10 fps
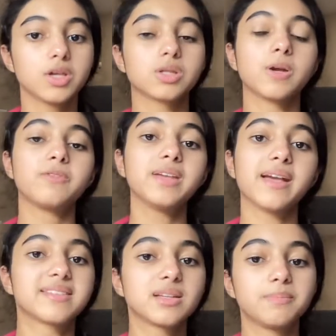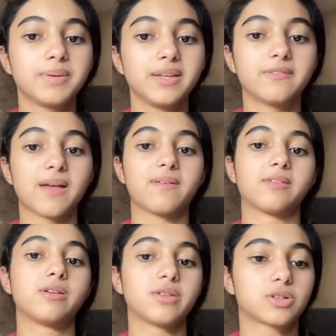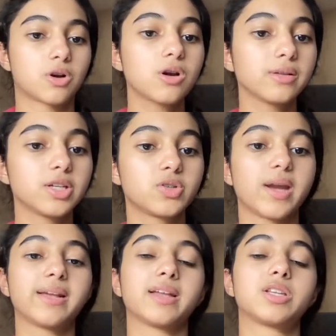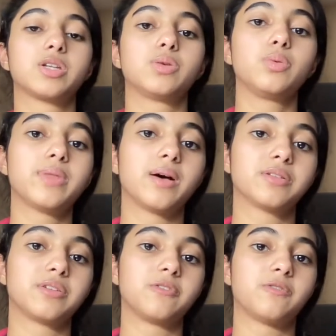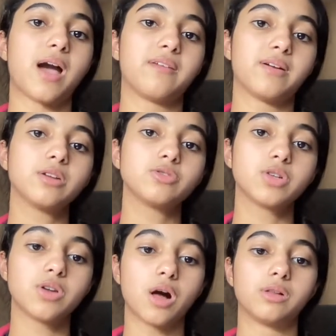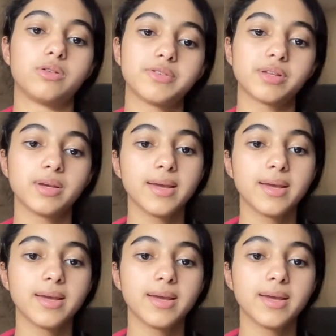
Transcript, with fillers: So if the S&P 500 is currently trading at $2,500,